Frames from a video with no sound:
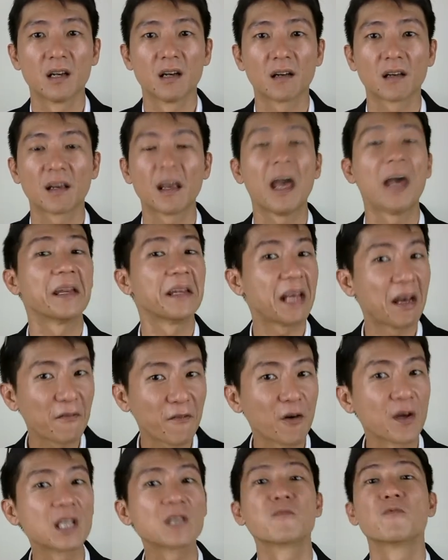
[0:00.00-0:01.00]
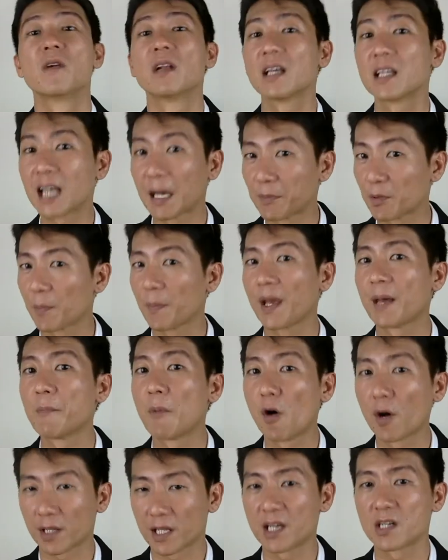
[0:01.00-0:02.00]
Okay, and therefore it's really time to pay
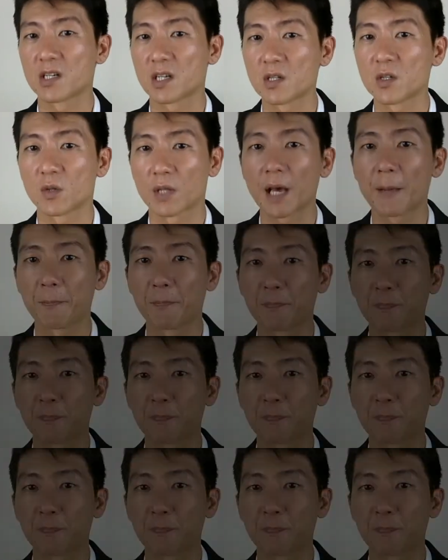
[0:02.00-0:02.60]
more attention to them.